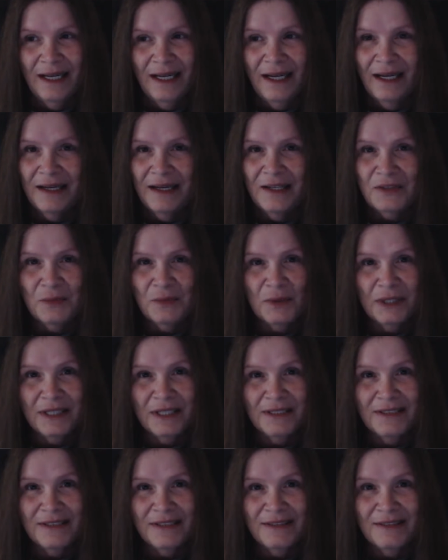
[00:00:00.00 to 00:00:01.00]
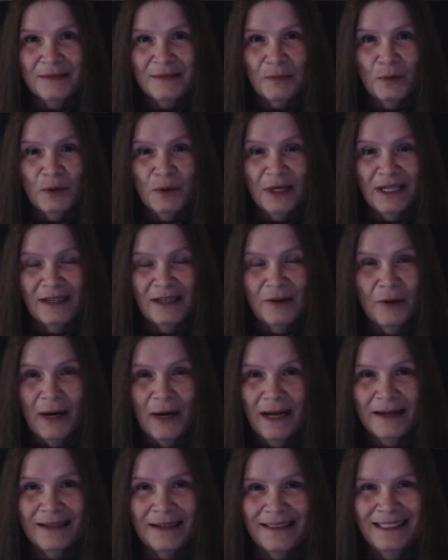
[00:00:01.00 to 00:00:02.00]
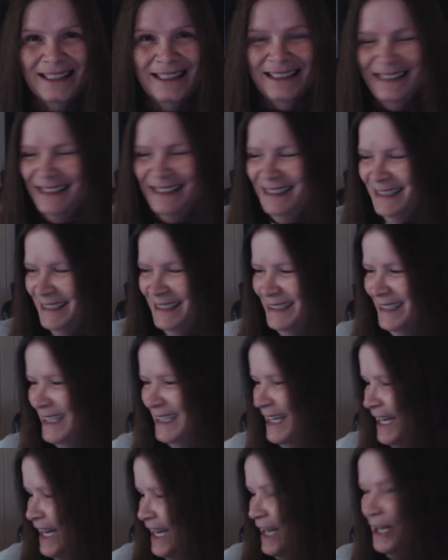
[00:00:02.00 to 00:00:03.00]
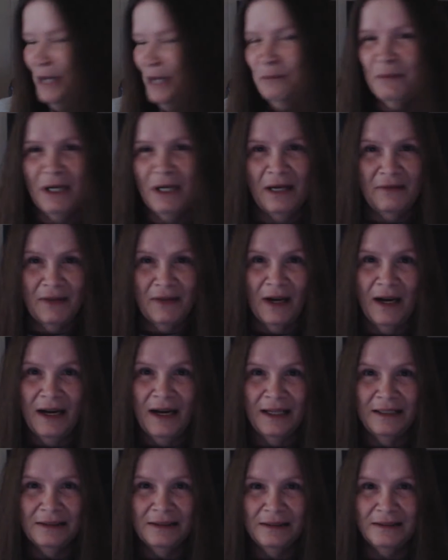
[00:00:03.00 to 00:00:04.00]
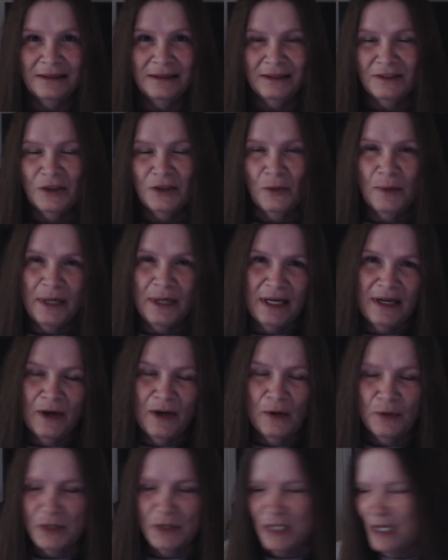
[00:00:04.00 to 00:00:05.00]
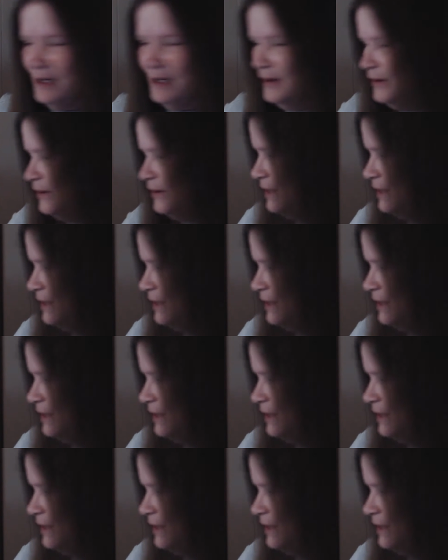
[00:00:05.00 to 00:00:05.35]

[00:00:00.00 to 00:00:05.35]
I guess we'll get cracking. I've got so many notes here.